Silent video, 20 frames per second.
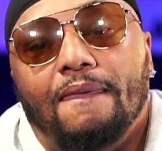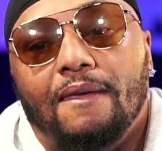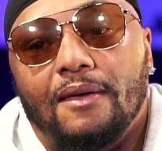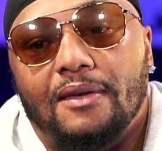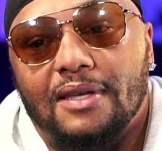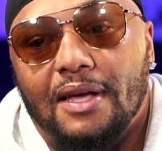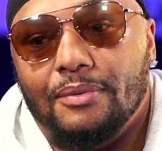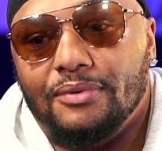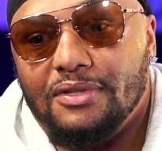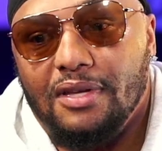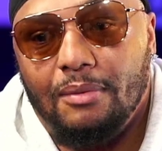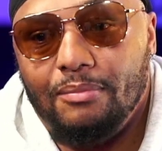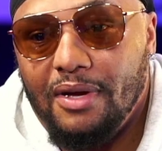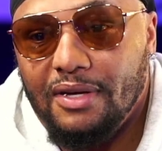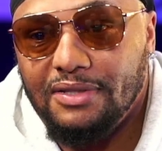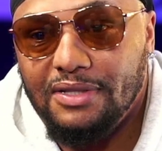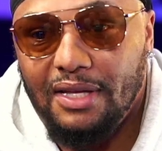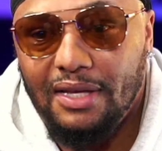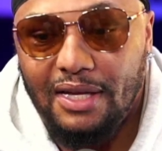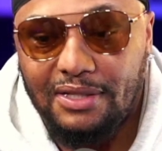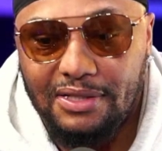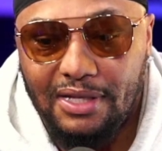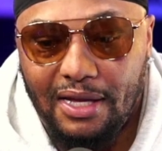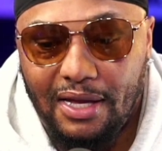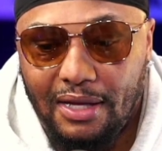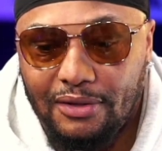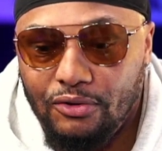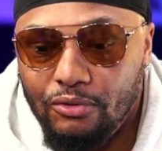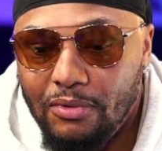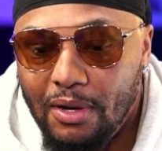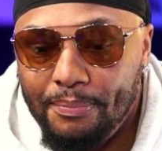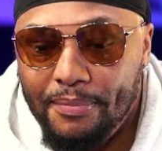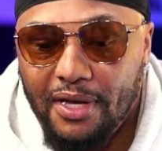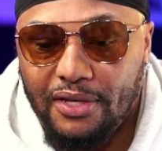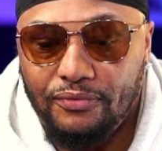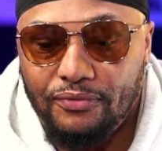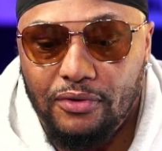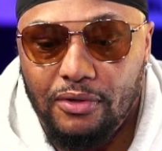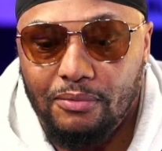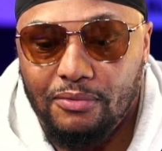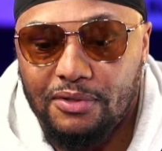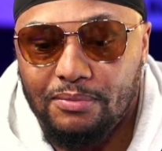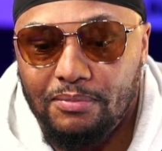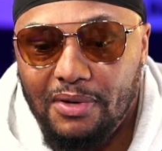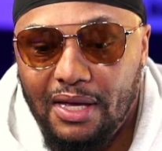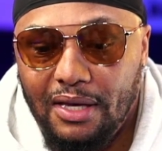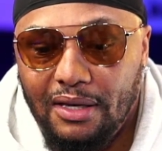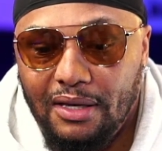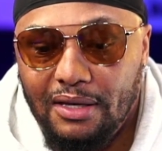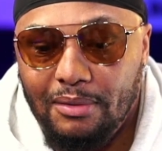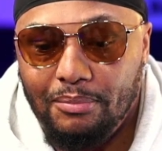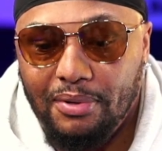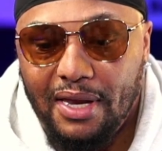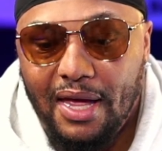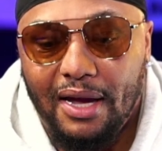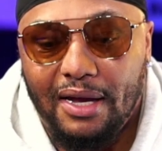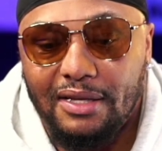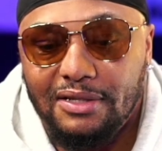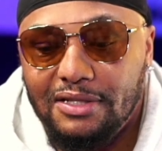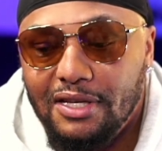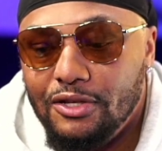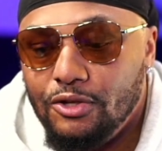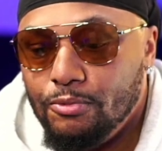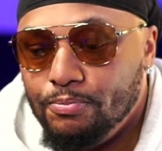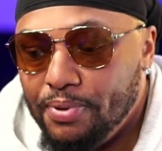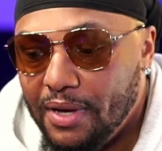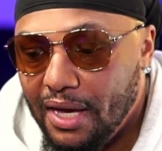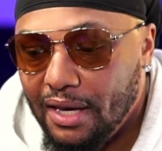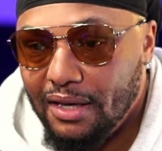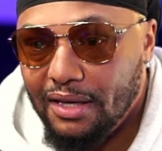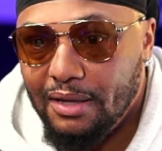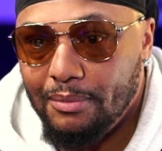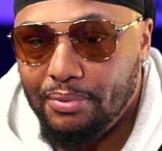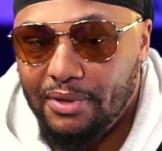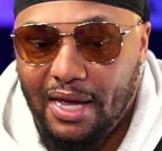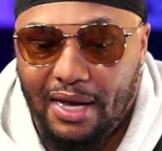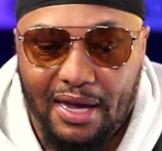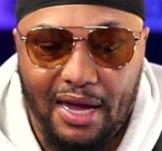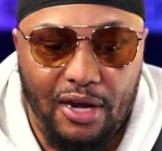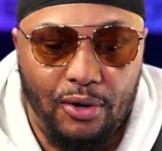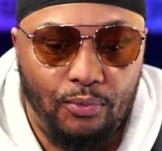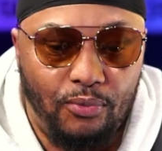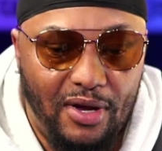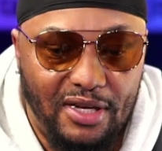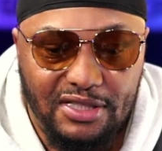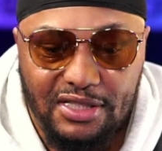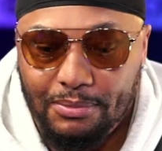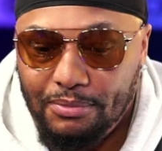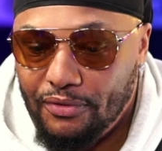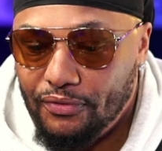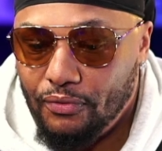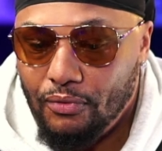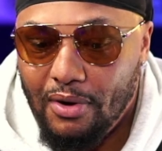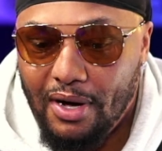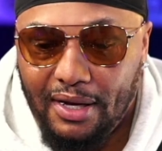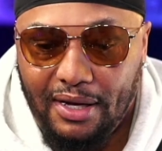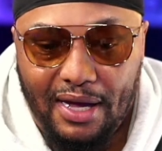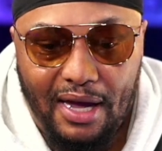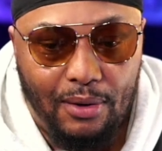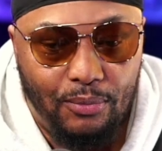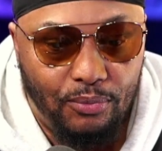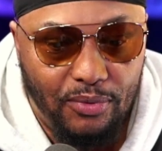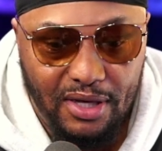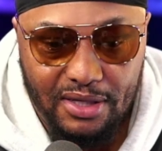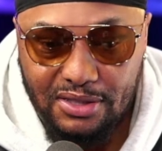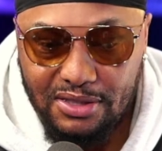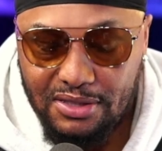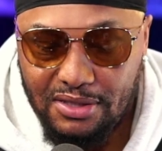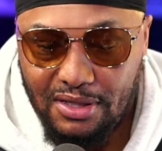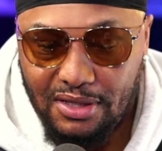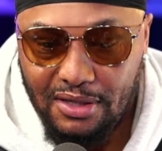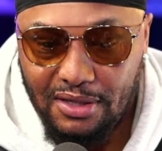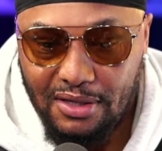Because I was talking about selling. I said, I knew my best friend was meddling, but I continued peddling, but I got arrested before I got rich,